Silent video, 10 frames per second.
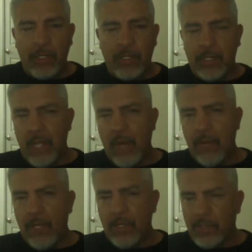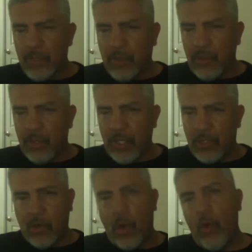Said now that
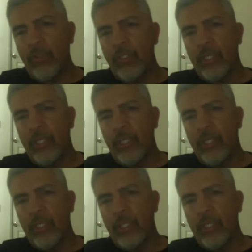it's cold